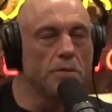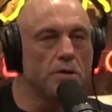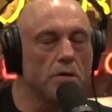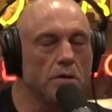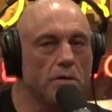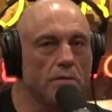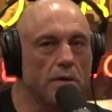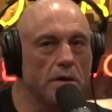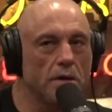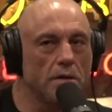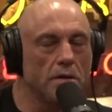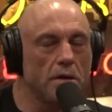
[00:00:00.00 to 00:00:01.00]
joking around
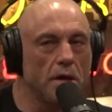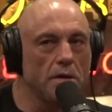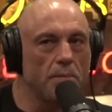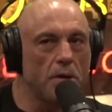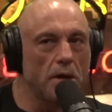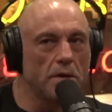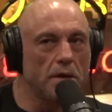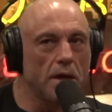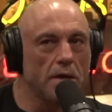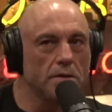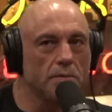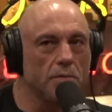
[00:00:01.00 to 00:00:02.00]
the other day on the
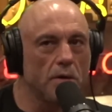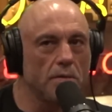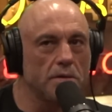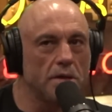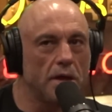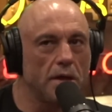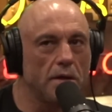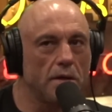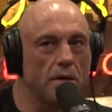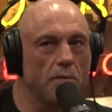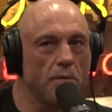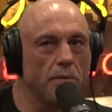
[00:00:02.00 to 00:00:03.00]
podcast where I was saying
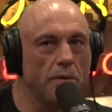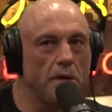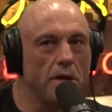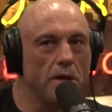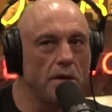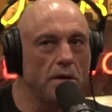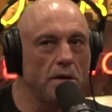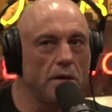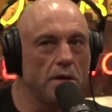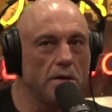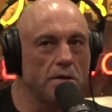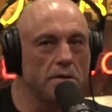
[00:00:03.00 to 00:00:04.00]
that what we need
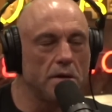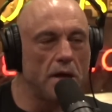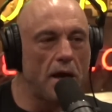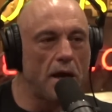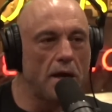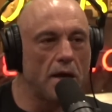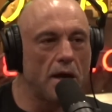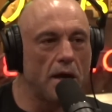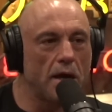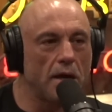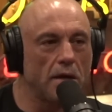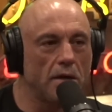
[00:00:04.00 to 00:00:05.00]
is an
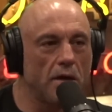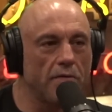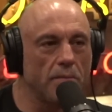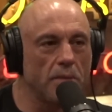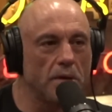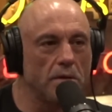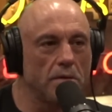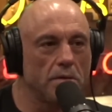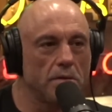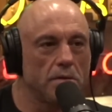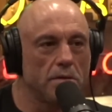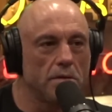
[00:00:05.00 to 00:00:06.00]
AI government.
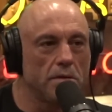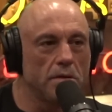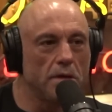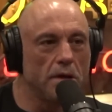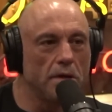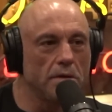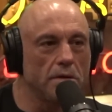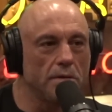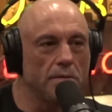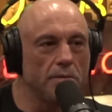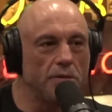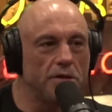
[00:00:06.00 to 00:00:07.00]

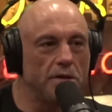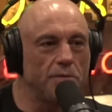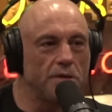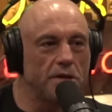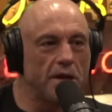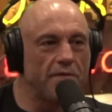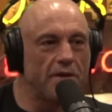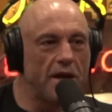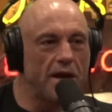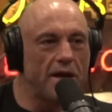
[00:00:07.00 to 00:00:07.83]
We should have an